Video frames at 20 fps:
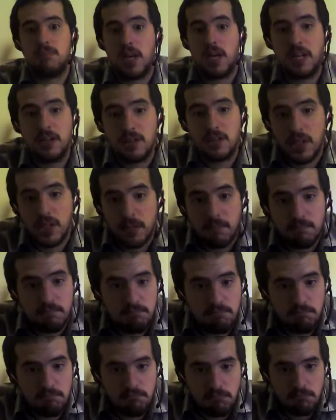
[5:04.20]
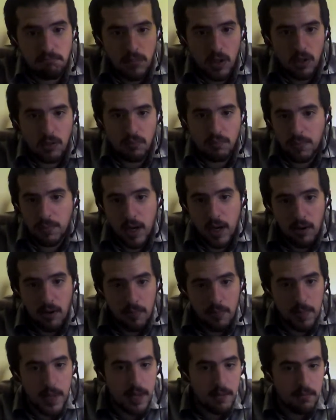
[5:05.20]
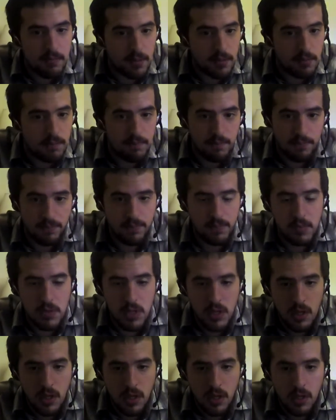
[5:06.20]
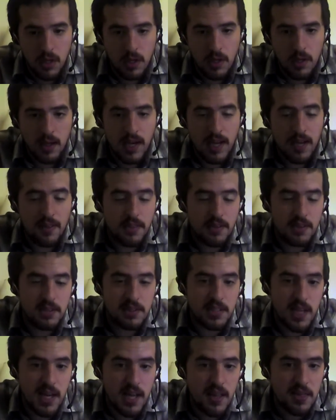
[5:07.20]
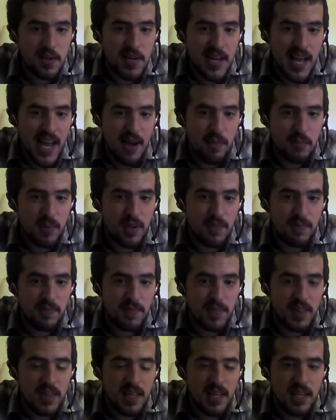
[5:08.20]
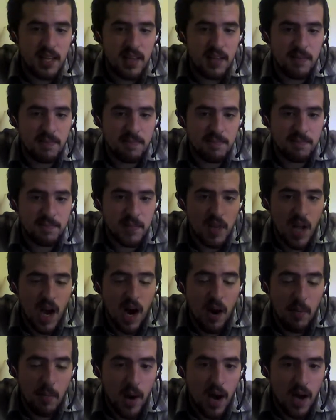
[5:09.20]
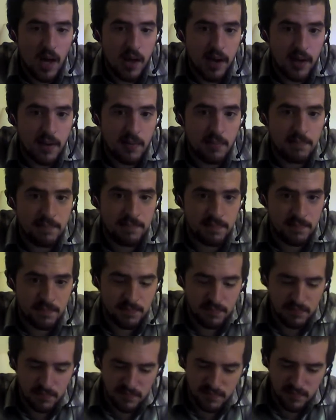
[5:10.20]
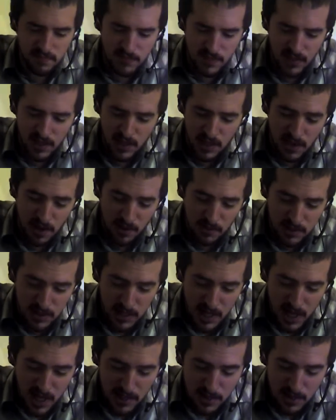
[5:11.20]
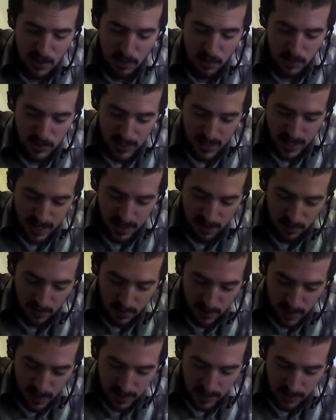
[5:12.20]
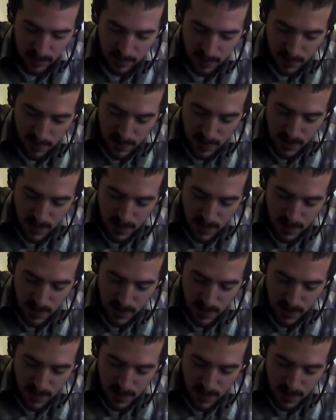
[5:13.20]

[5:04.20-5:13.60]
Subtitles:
country, or they're a people. Now there's another tablet, the Armada. No, it's not the hotel, and